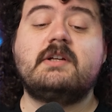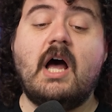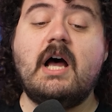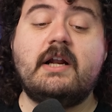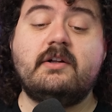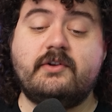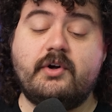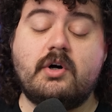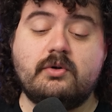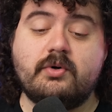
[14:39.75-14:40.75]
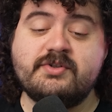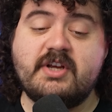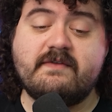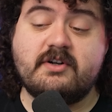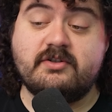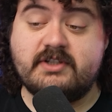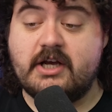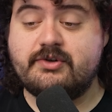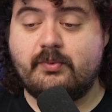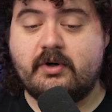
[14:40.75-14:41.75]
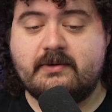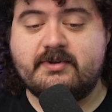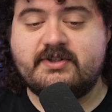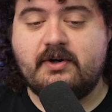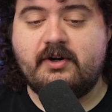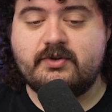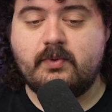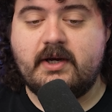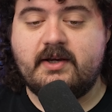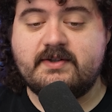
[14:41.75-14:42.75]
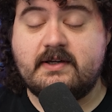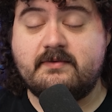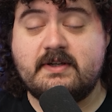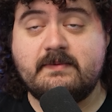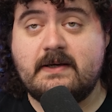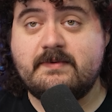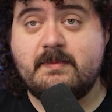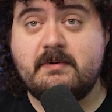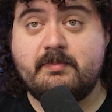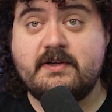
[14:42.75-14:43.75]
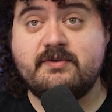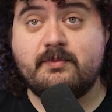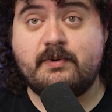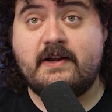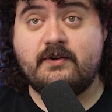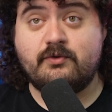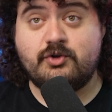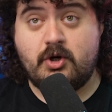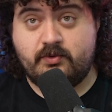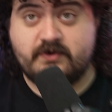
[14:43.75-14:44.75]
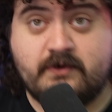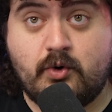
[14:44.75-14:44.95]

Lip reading: God, our Lord and Savior, does work in mysterious ways, and sometimes maybe plays little practical jokes on